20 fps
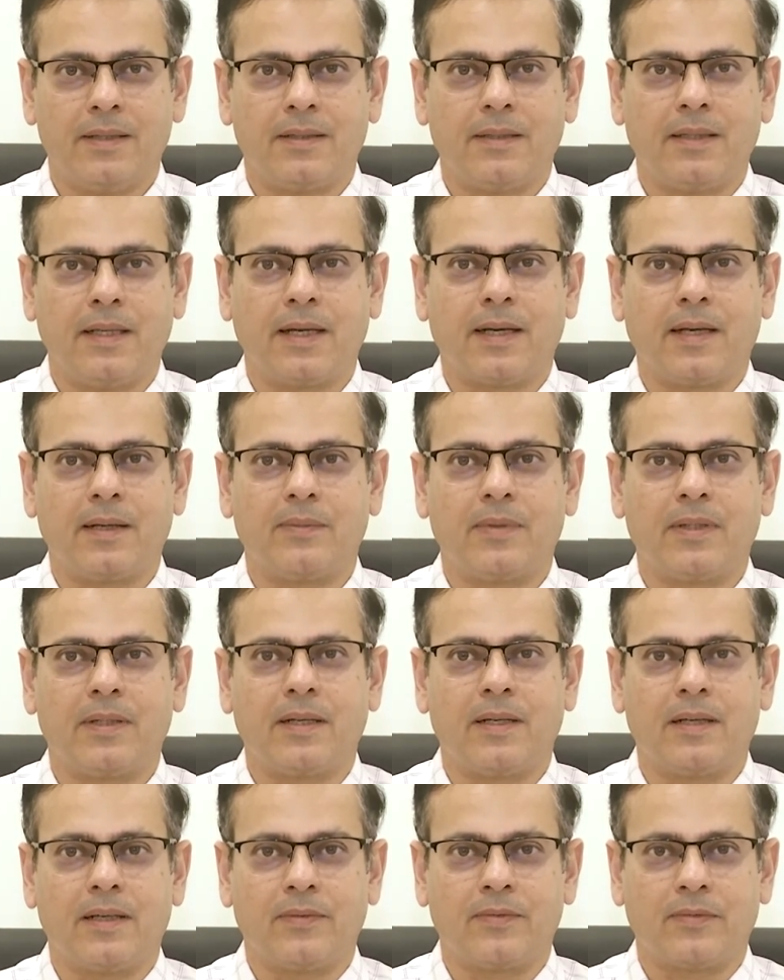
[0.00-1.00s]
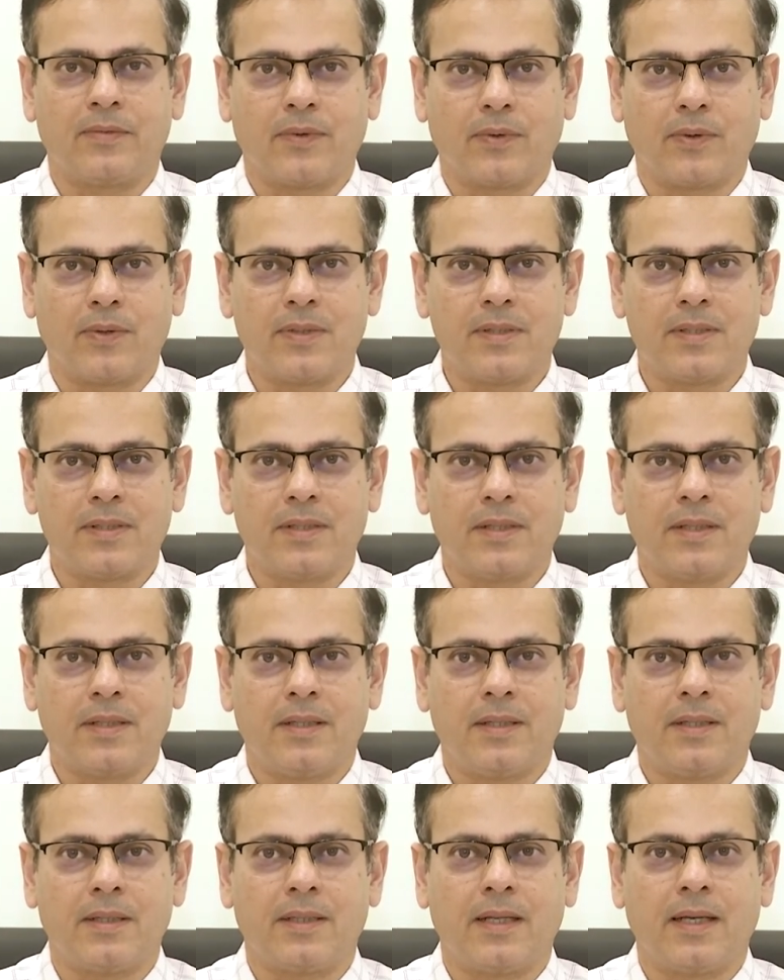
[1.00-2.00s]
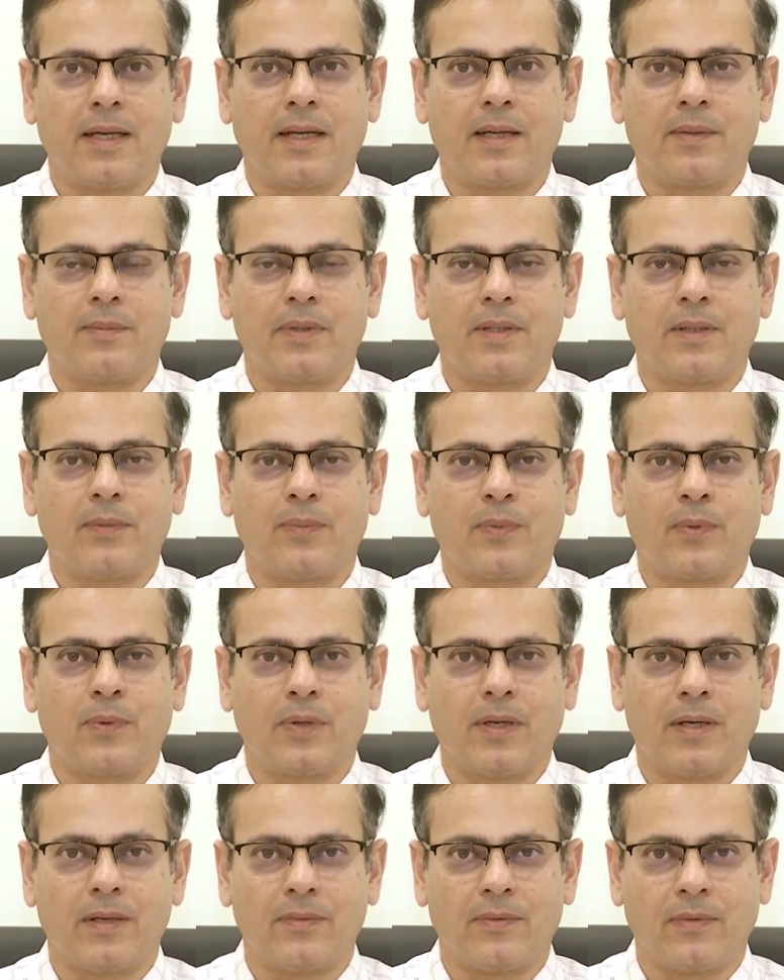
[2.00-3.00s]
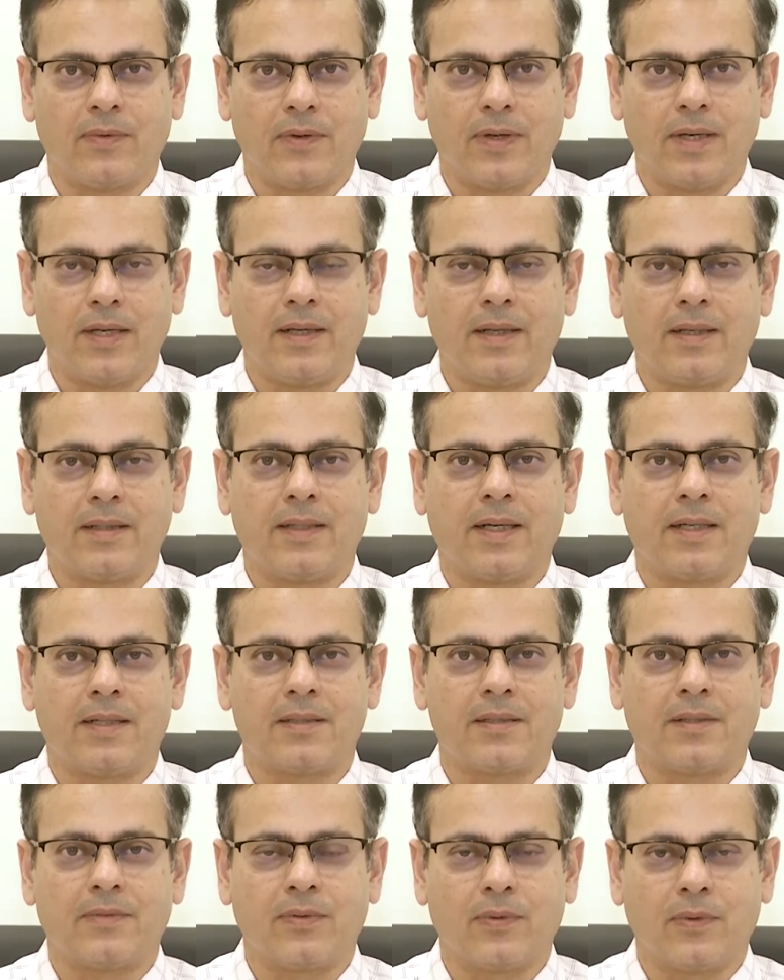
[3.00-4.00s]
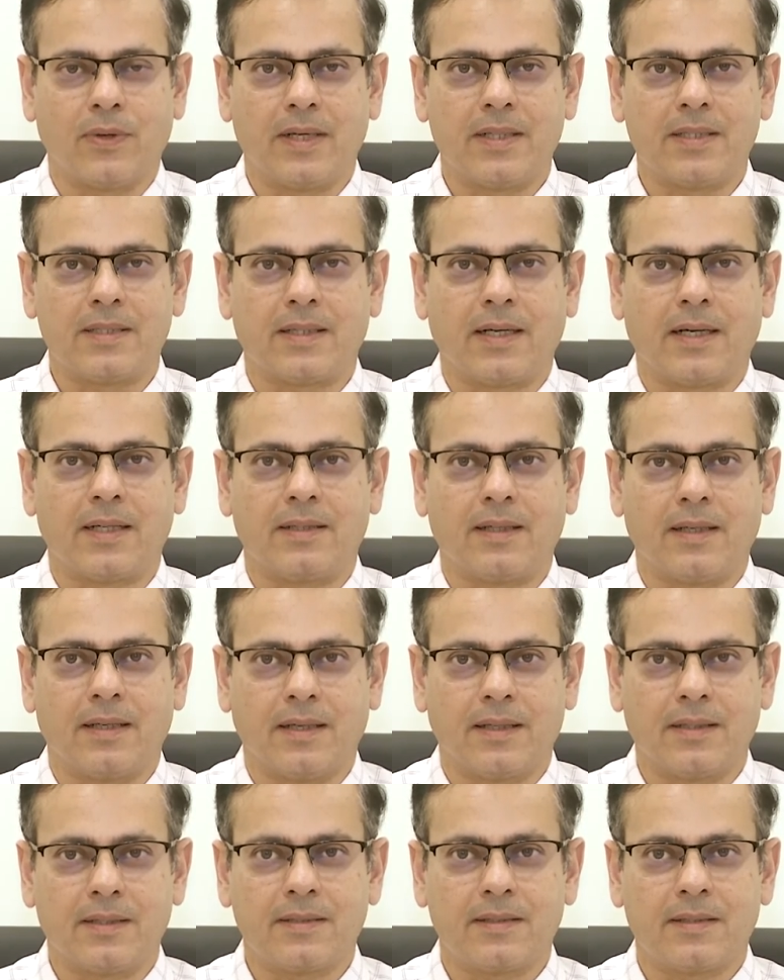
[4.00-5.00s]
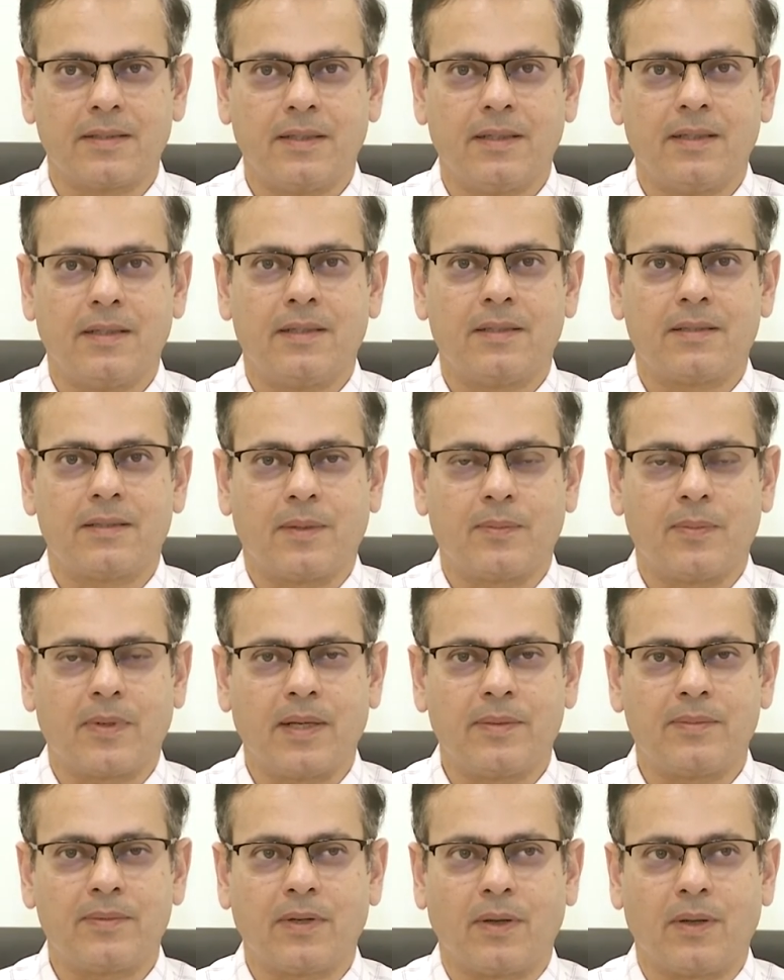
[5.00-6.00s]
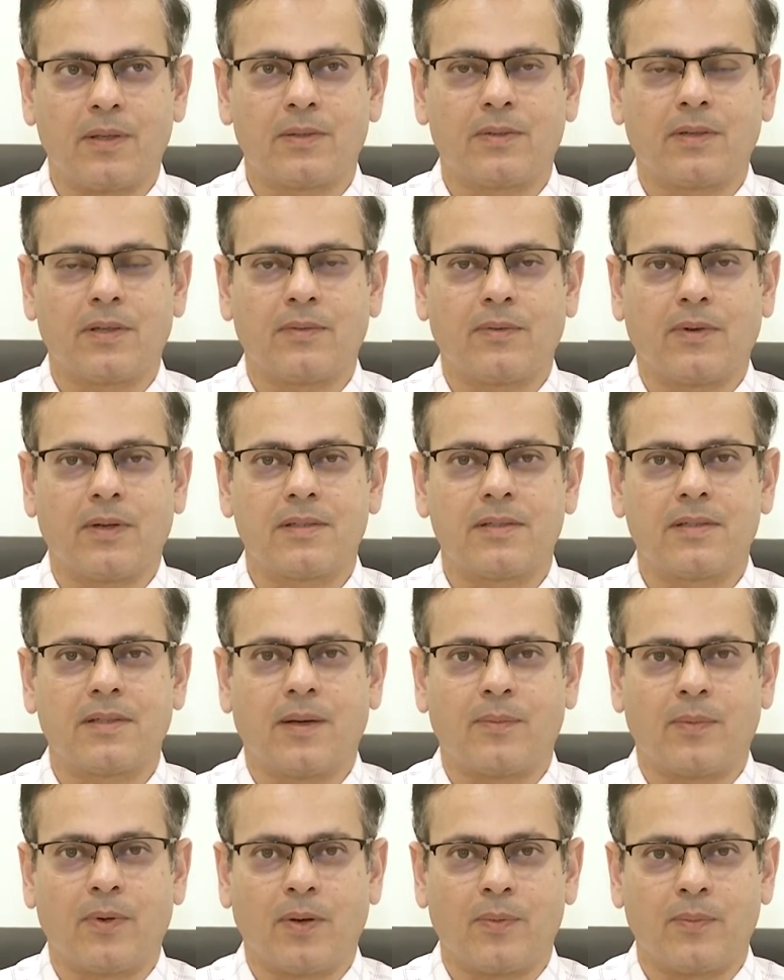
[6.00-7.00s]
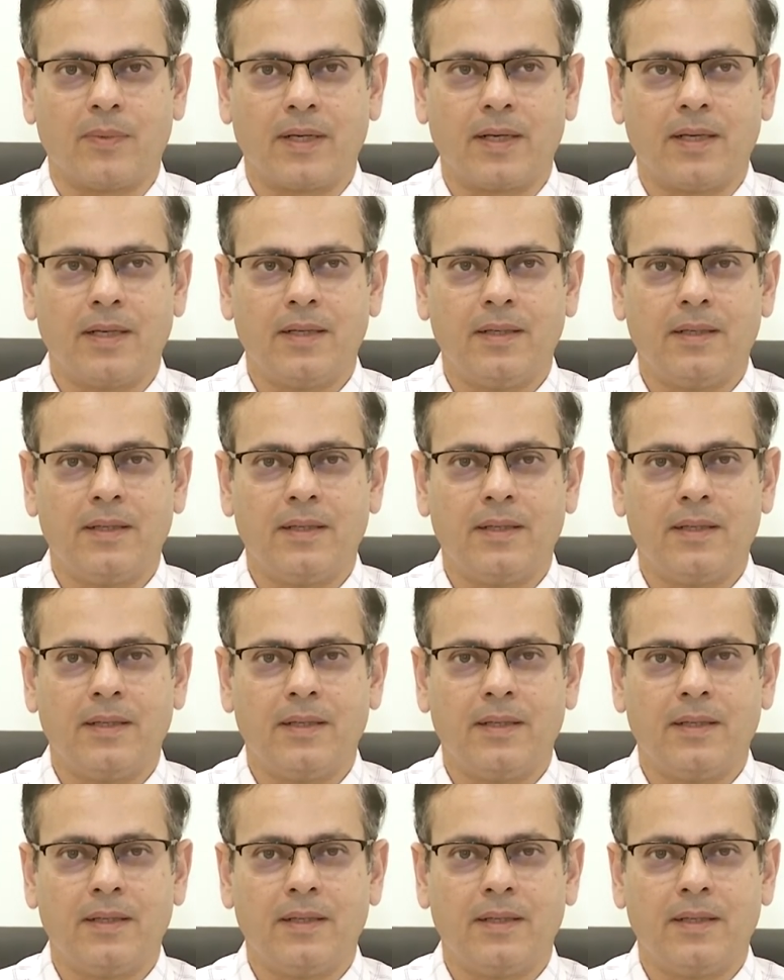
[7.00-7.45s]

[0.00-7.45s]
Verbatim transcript: they can be the lymph nodes they can be the pleural fluid that is the fluid inside the lungs sometimes also involves the abdomen